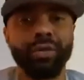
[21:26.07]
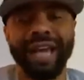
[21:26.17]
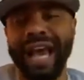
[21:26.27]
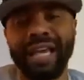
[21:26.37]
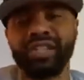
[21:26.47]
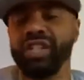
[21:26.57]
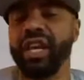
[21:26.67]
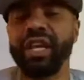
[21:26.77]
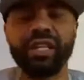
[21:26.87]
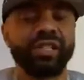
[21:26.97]
Now, I ain't
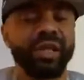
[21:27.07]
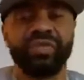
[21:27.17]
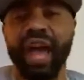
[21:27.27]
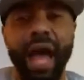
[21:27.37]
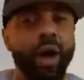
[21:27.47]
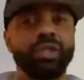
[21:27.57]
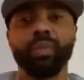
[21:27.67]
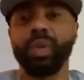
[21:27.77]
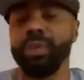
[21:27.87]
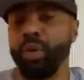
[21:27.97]
saying it's
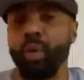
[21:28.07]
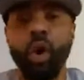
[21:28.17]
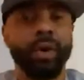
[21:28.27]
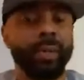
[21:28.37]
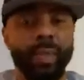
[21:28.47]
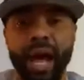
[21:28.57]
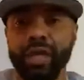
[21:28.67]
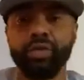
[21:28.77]
1,000 people walking by.